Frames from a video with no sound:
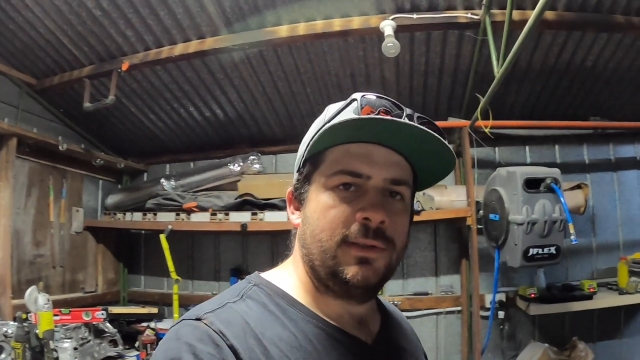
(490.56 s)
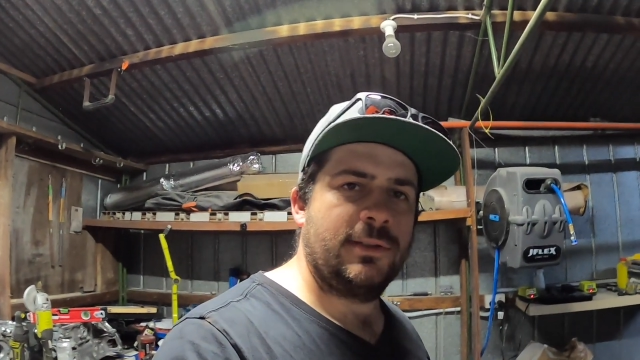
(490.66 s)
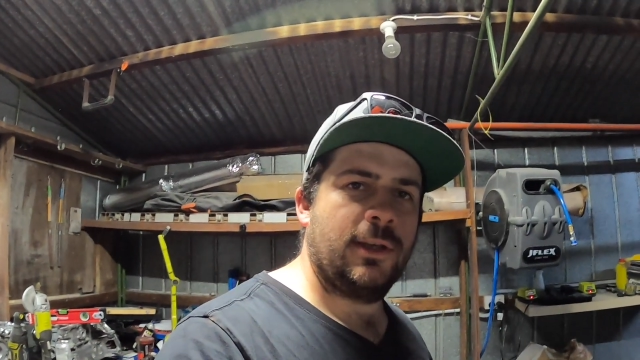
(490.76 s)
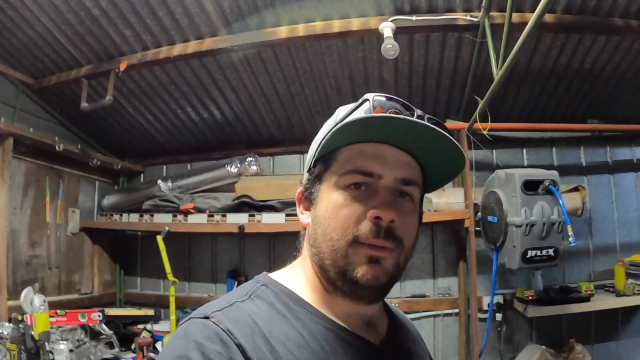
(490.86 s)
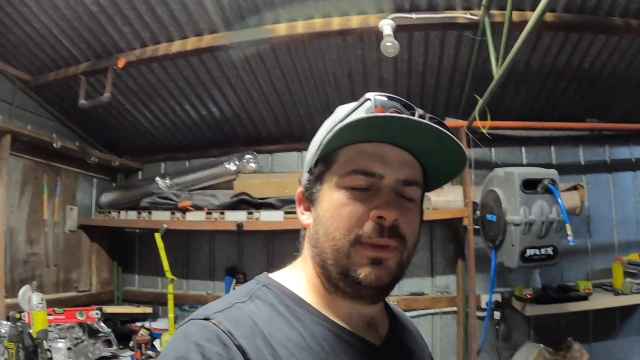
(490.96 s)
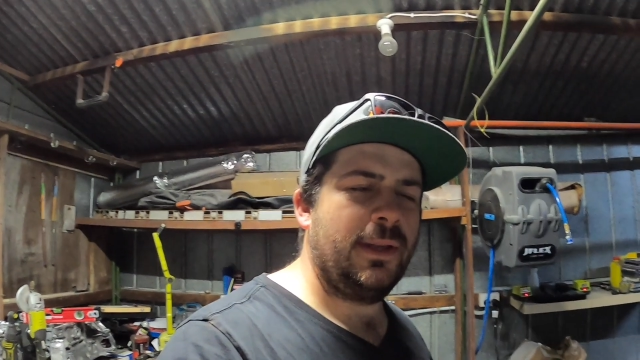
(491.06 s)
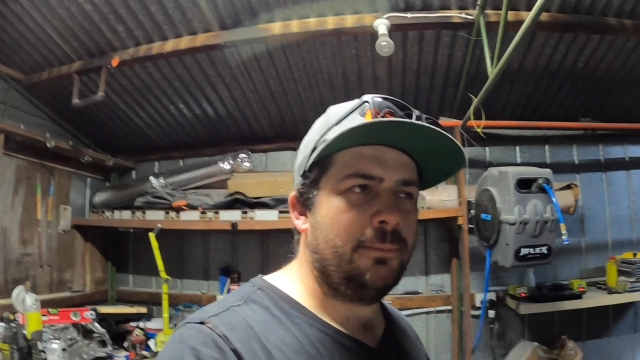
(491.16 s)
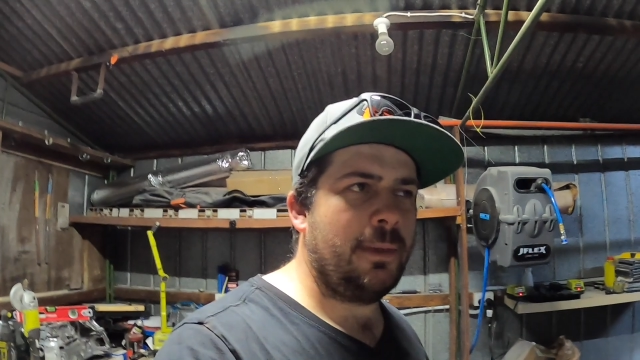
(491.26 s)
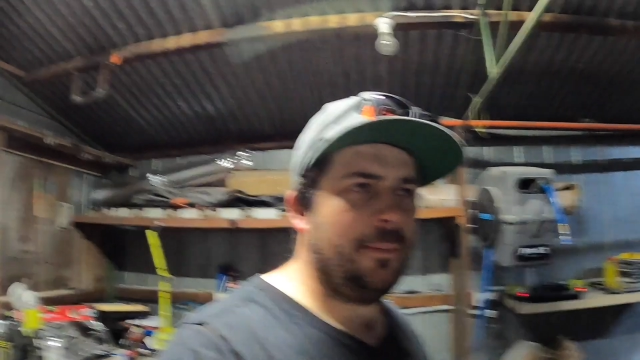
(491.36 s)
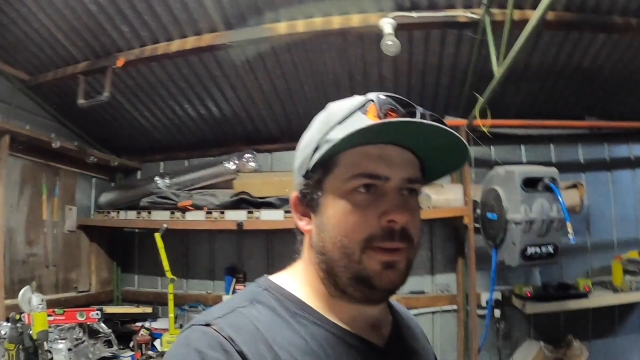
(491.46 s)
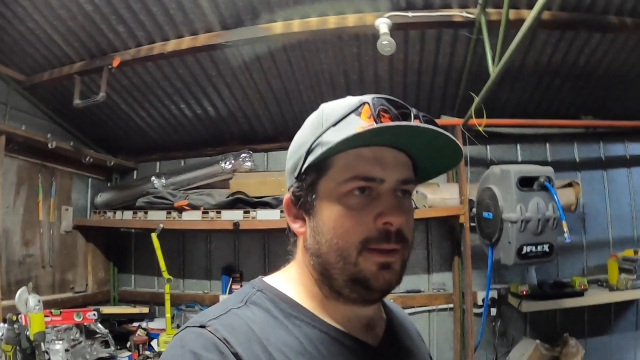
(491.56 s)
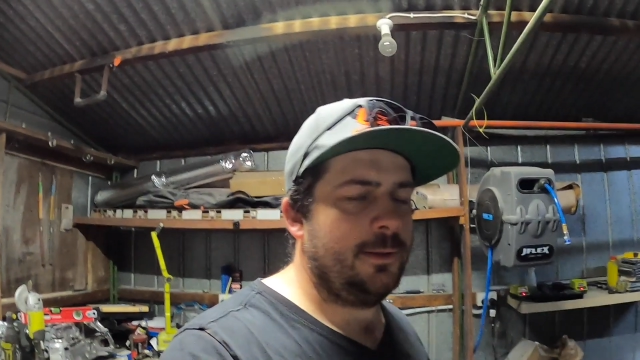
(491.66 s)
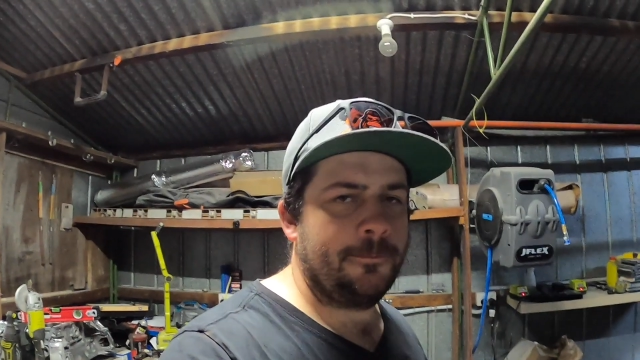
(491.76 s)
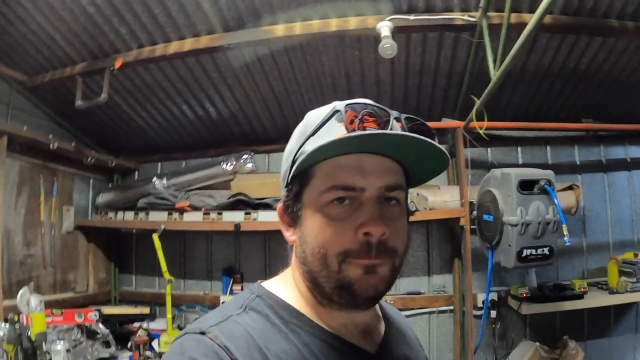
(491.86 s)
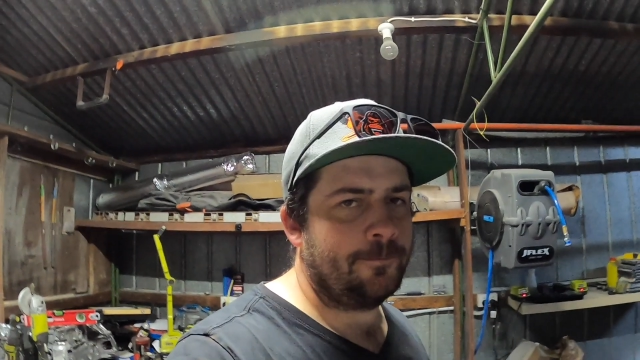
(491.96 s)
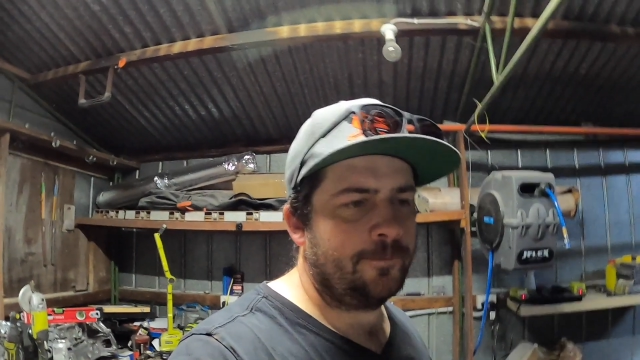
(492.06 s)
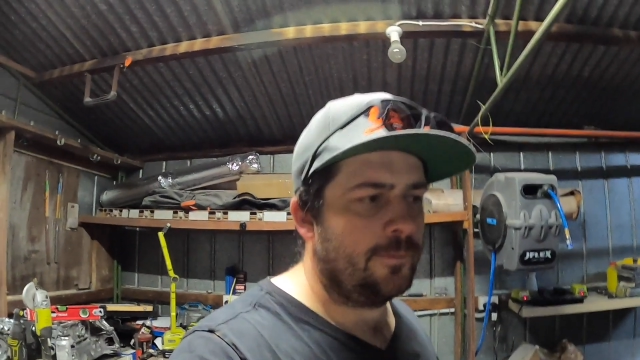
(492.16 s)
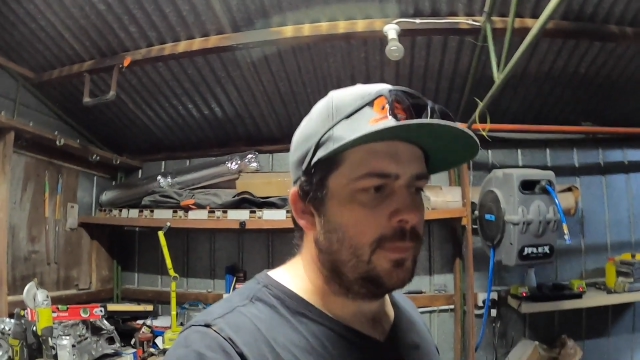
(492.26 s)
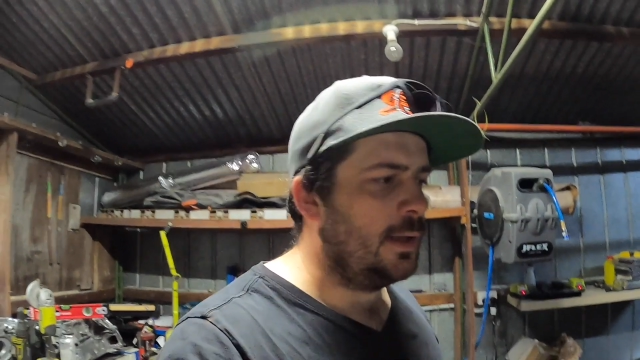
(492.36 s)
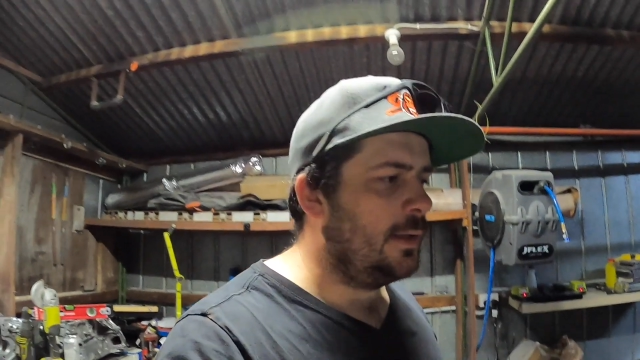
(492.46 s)
so I'm thinking maybe
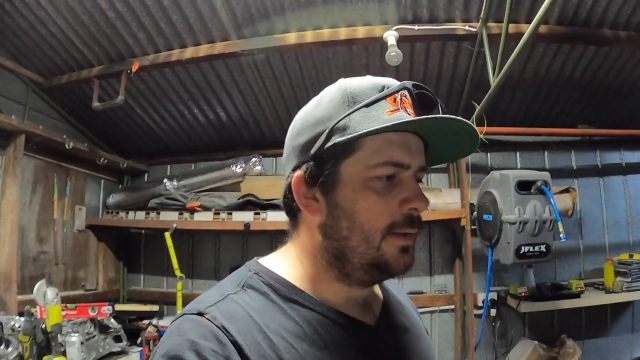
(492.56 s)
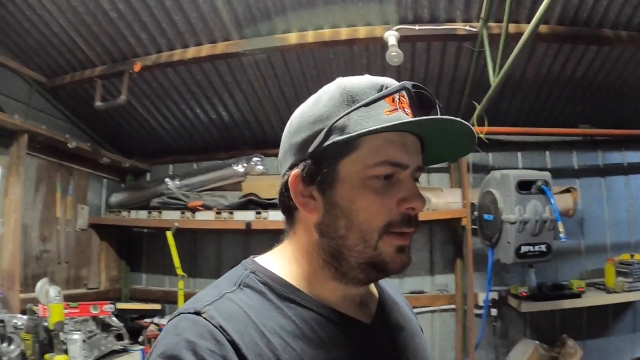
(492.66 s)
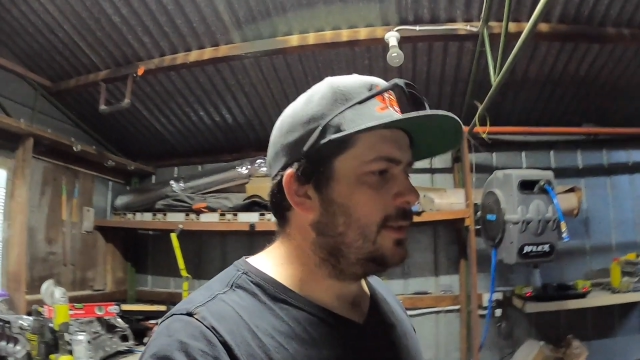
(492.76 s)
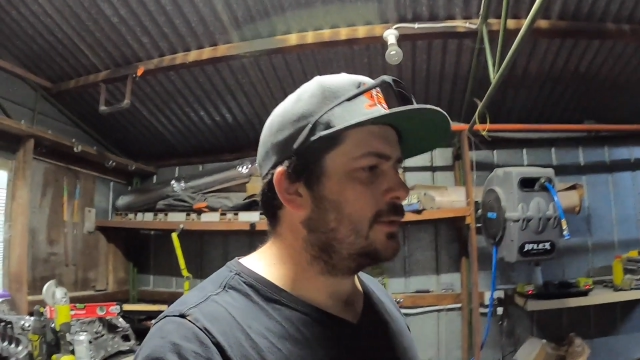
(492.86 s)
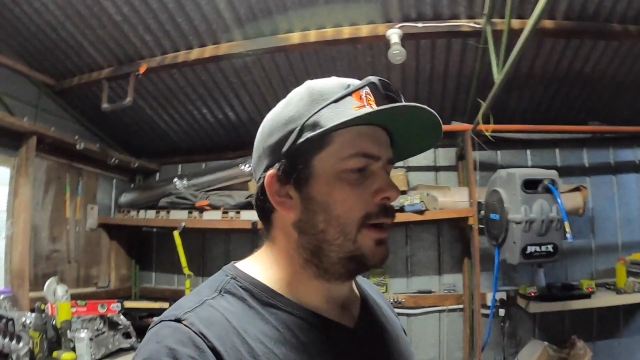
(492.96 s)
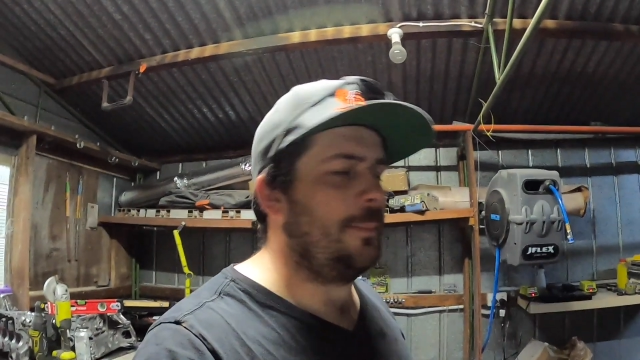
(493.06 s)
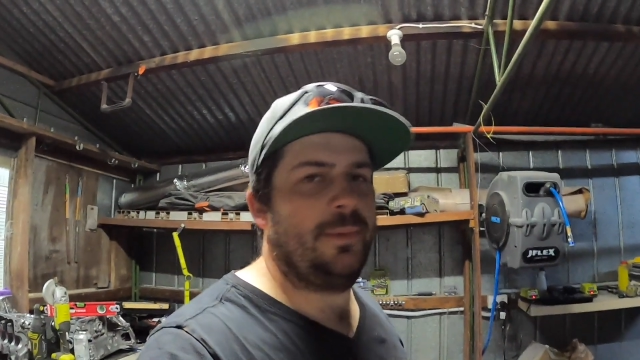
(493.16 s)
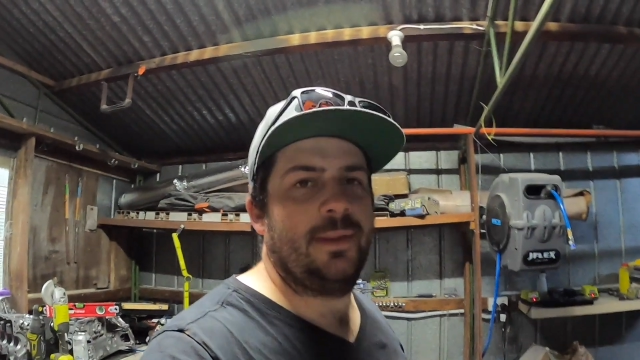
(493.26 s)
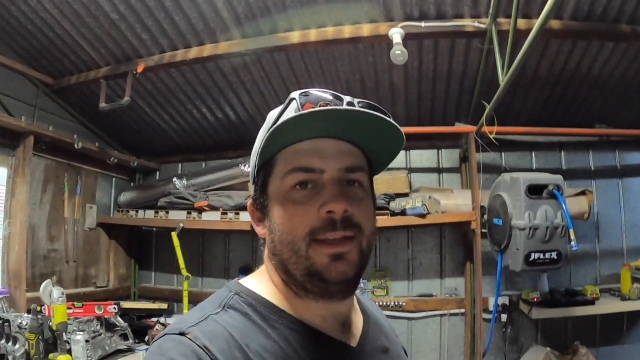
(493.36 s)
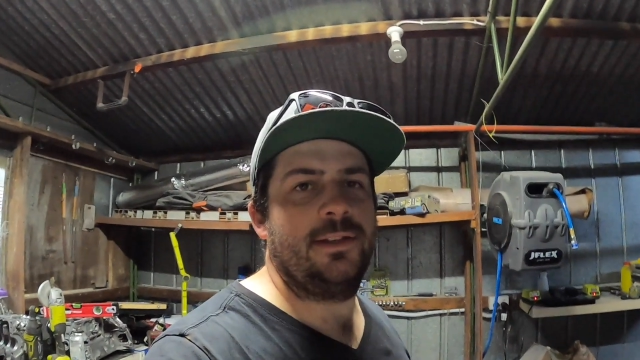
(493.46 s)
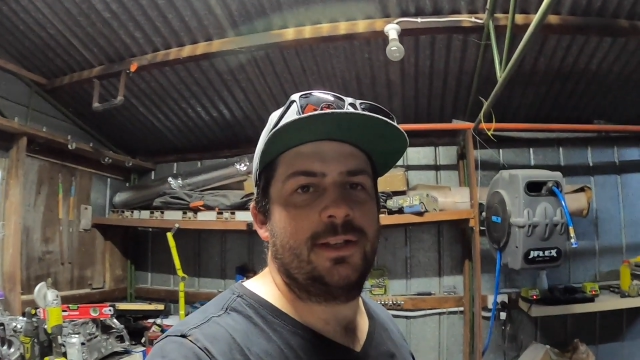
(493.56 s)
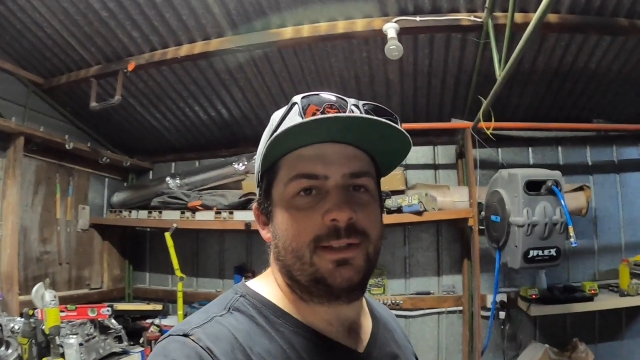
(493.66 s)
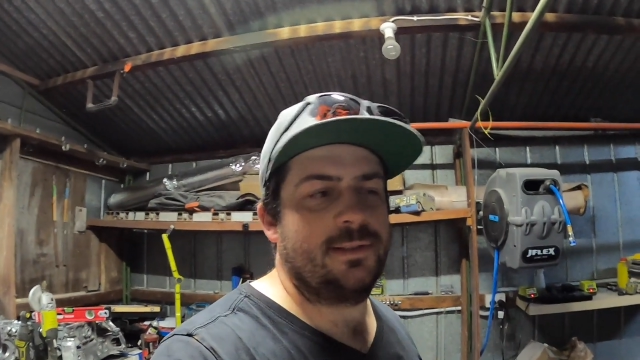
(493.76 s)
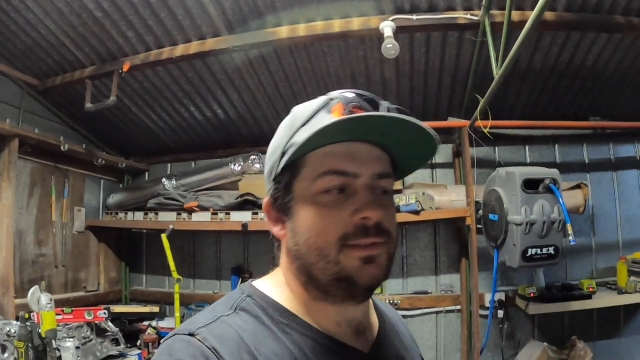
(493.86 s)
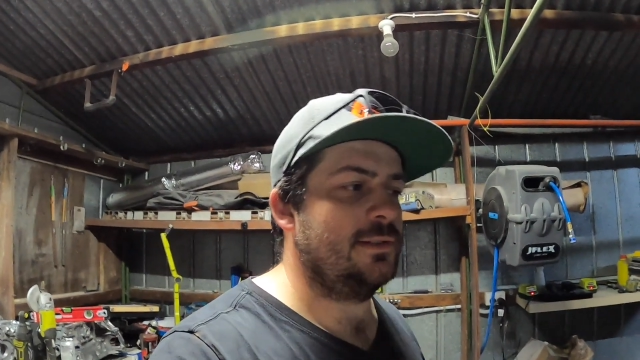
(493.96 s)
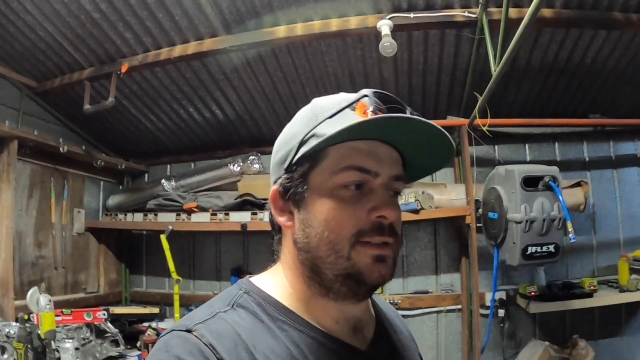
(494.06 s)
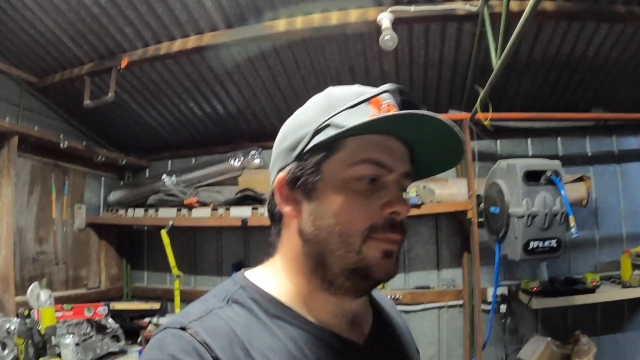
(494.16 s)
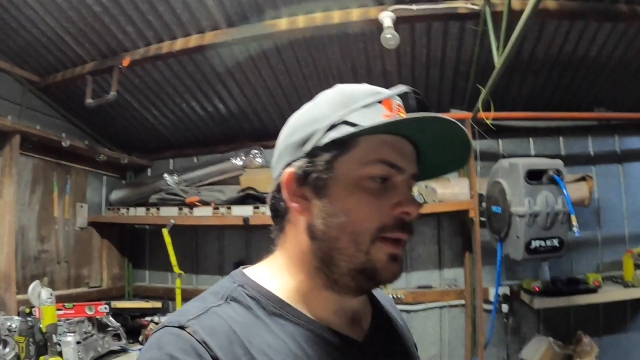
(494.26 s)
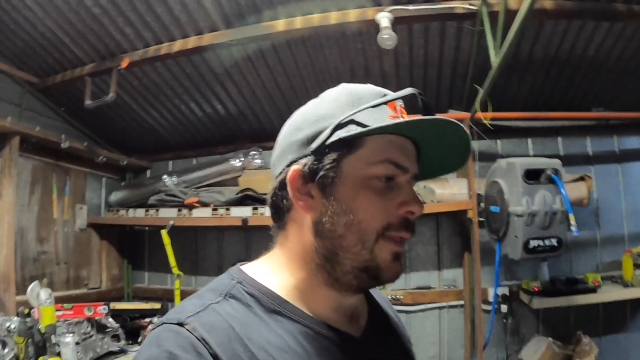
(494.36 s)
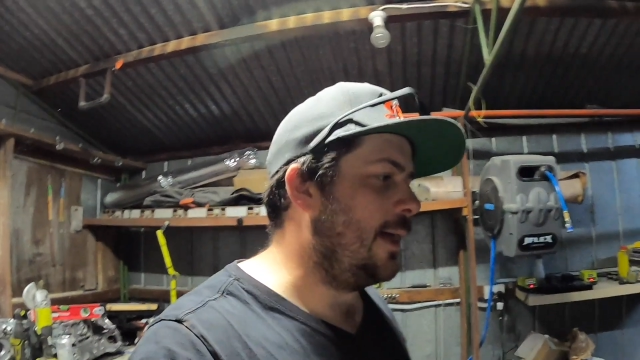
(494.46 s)
there's crap in the injectors or something
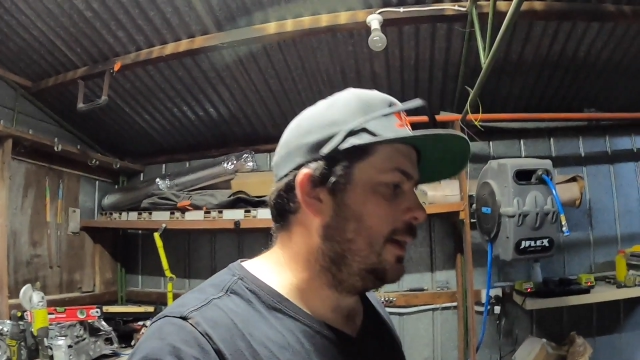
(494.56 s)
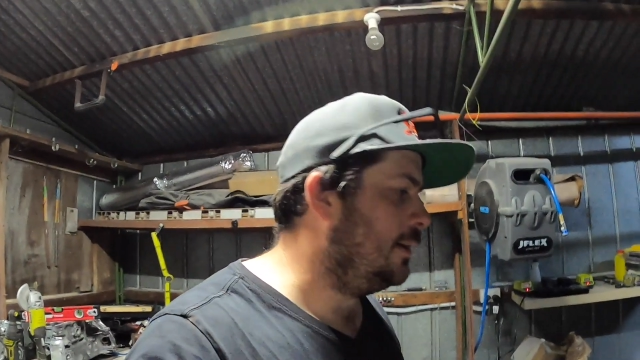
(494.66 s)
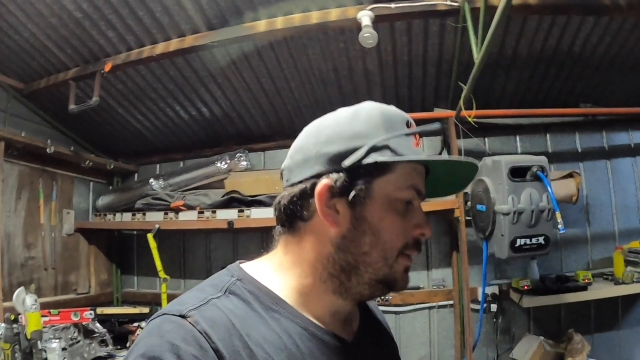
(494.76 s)
like that.